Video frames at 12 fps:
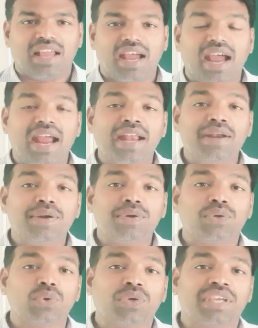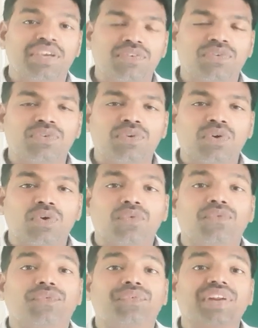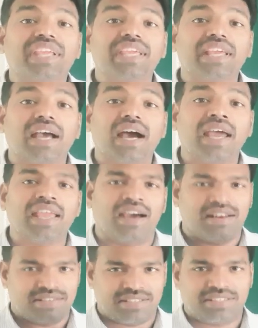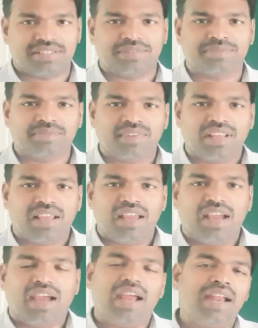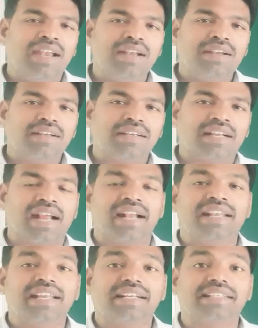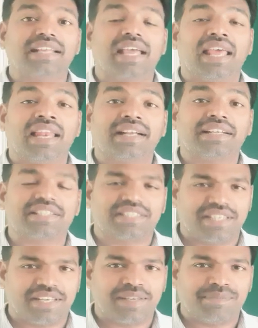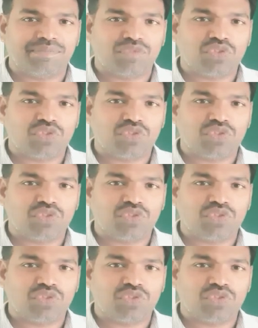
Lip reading: and to give free ions and conduct electricity.